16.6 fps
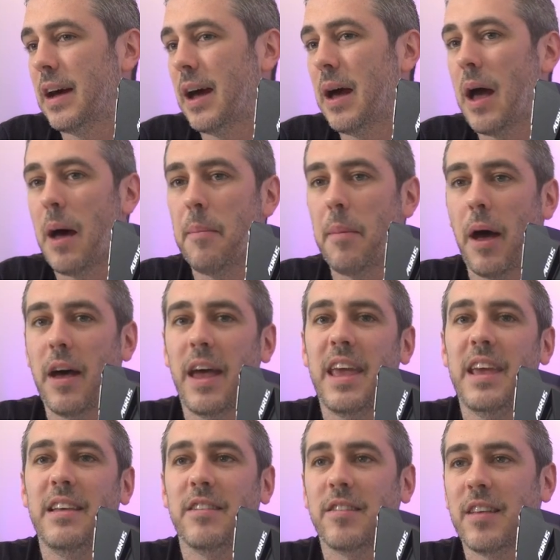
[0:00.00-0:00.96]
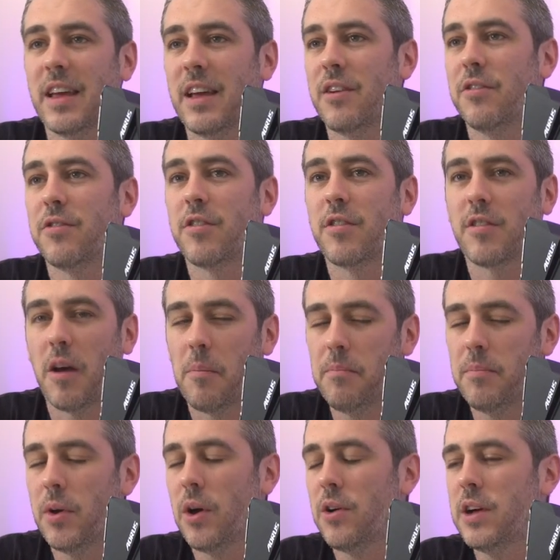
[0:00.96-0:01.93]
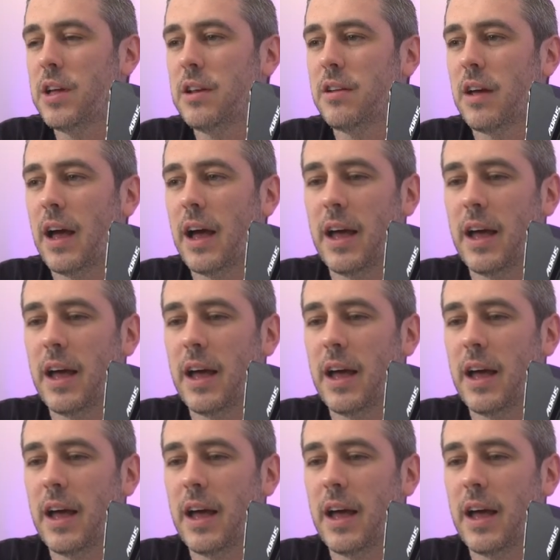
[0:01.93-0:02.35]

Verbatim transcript: a, a heat sink of some kind.